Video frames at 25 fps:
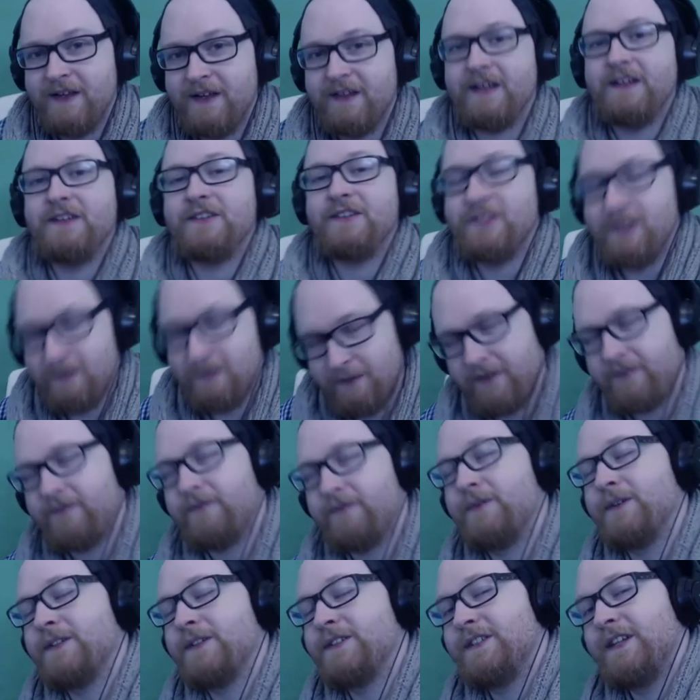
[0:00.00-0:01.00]
Thank you so much
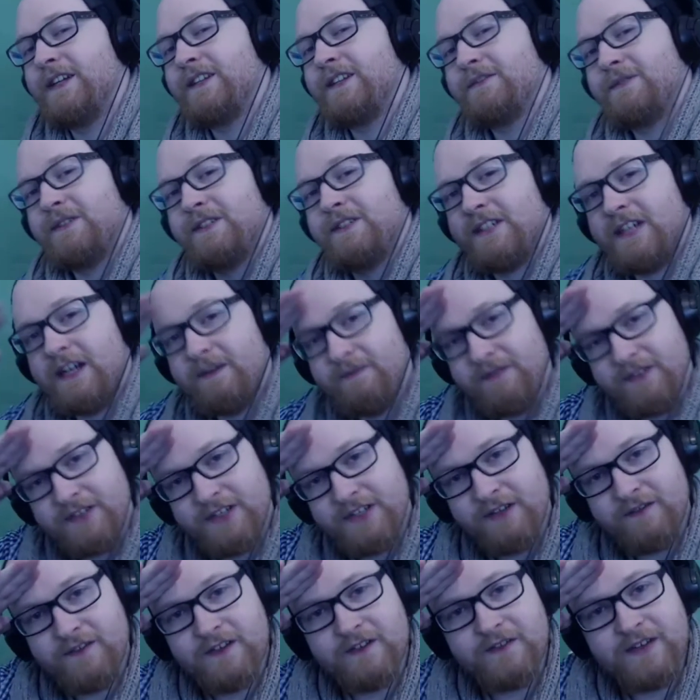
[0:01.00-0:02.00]
for watching. As always, have
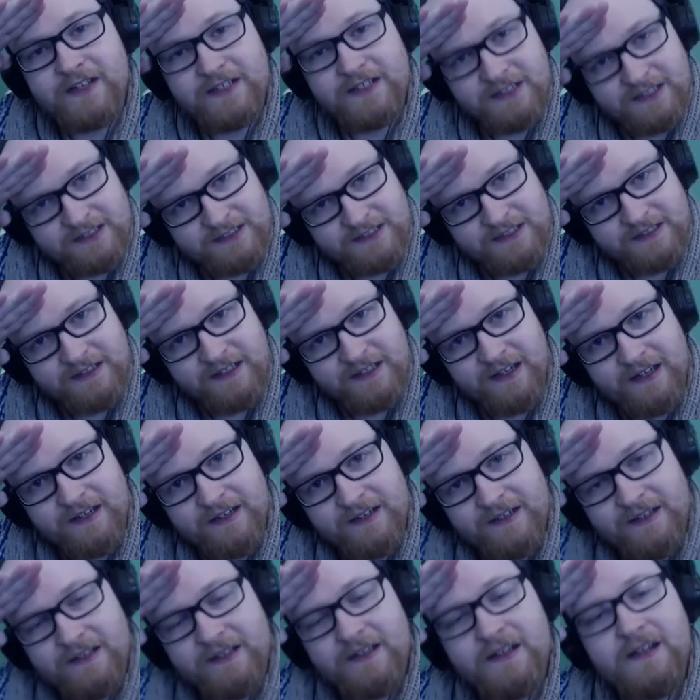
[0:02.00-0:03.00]
yourselves a fantastic day,
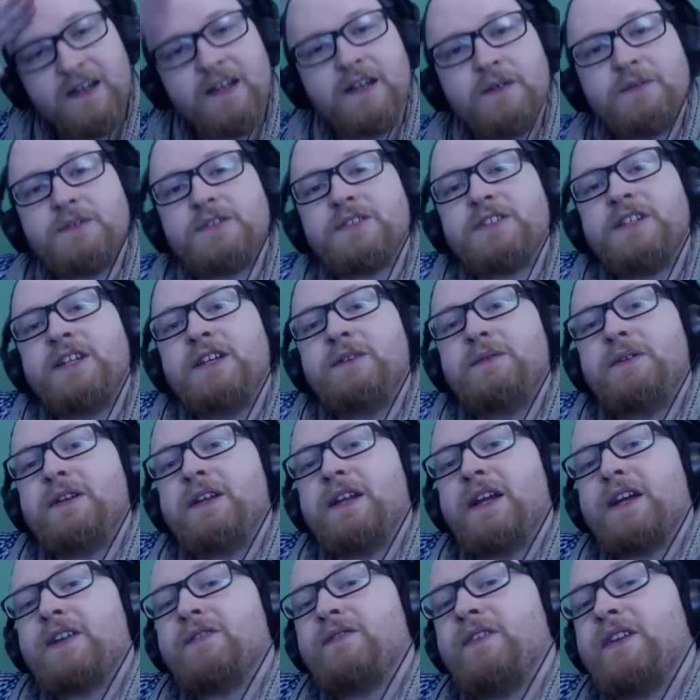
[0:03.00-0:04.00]
and I'll see you in the
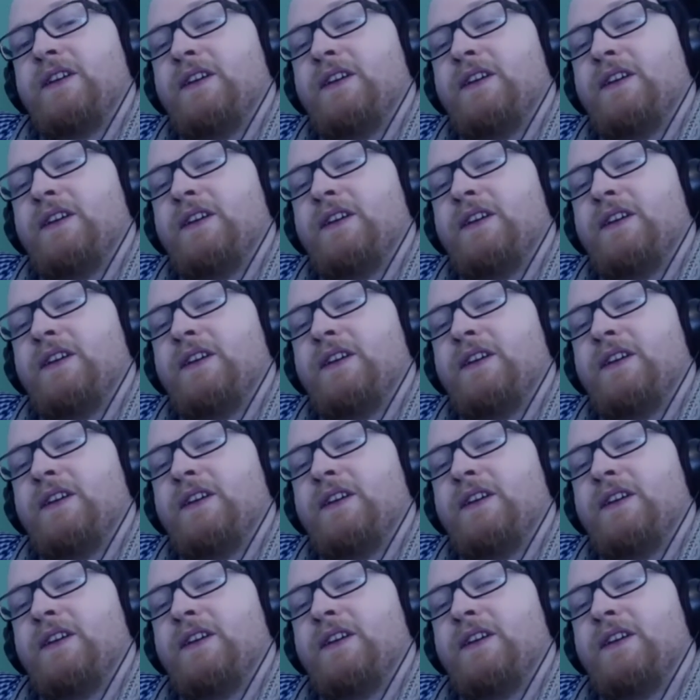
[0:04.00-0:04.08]
next